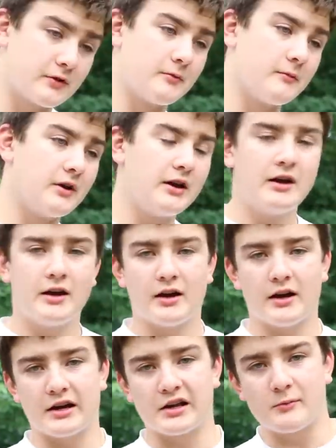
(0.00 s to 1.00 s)
from.
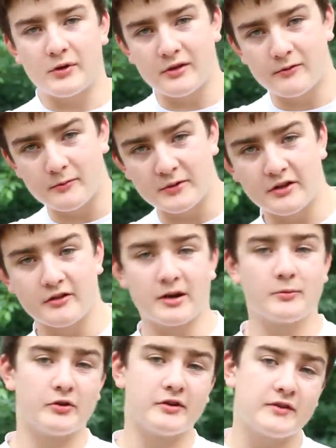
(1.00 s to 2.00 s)
I get paid from the other
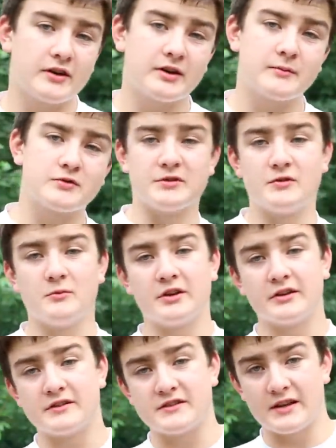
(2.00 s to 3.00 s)
app all the time. I'm
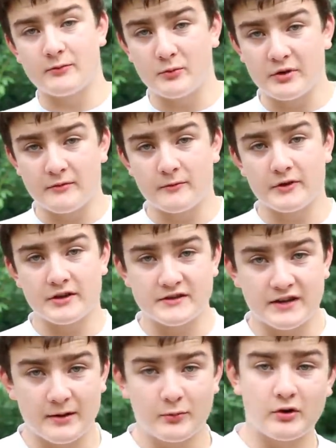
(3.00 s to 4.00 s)
assuming the same will be for
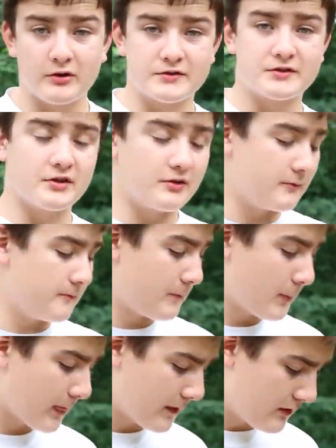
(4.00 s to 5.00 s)
this app also.
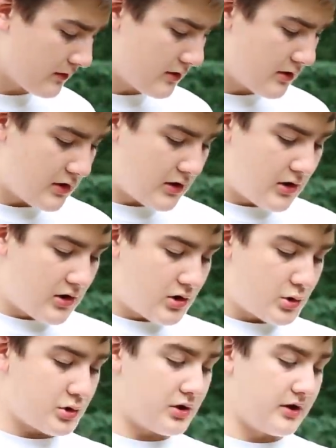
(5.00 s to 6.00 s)

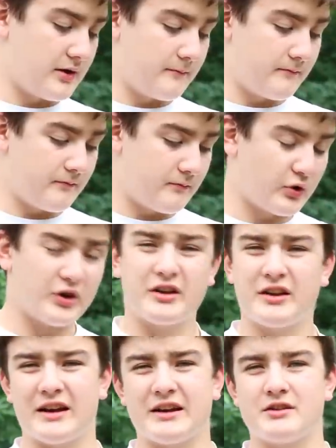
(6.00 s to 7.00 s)
Um,
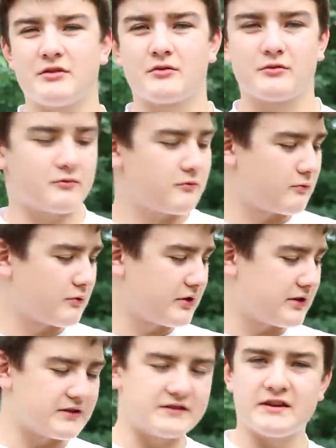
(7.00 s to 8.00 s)
but I don't
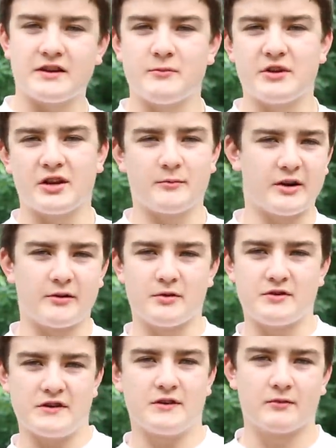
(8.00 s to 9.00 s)
really see it being in my
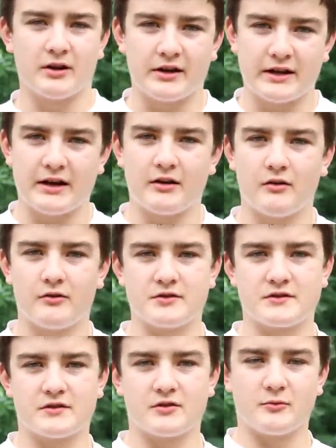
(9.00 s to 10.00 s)
routine right now.
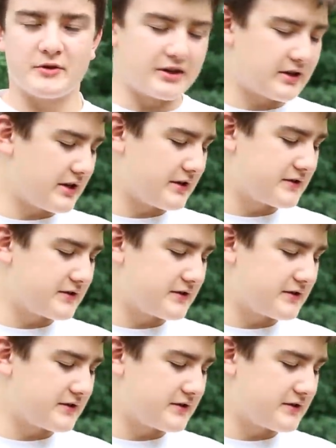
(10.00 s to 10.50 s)
There's a little bit of